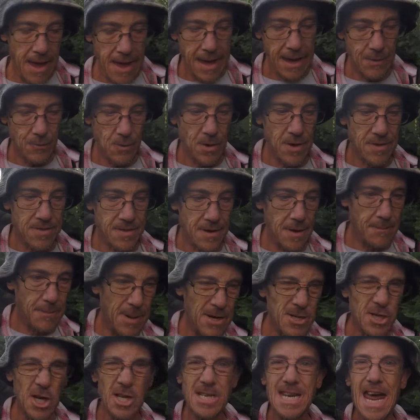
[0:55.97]
with a
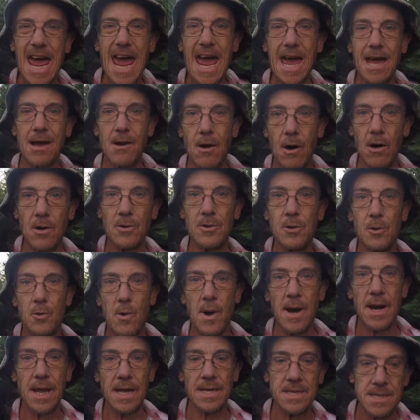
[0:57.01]
bunch of tag alder
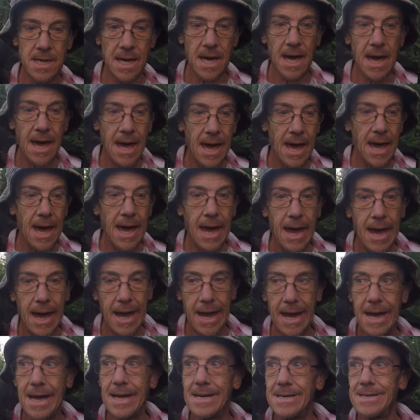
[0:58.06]
in it,
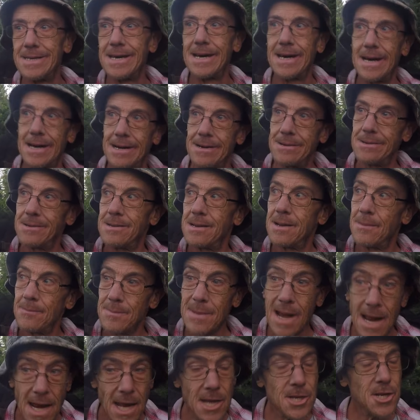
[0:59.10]
and
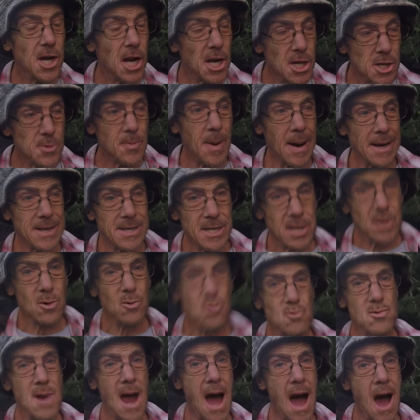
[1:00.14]
kind of changed my
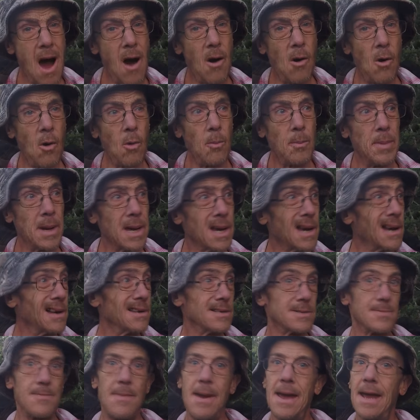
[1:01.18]
tune now
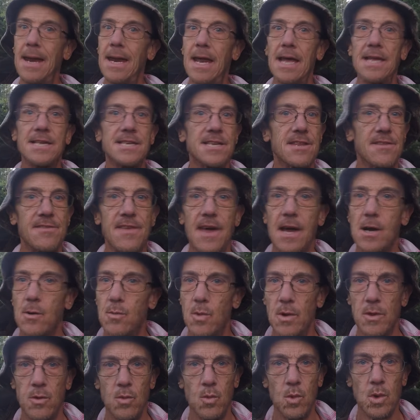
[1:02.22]
because, man, it's thick
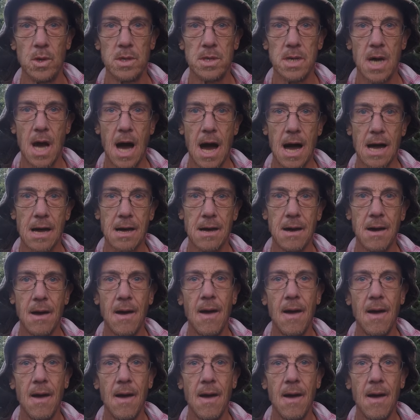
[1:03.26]
with woodcock.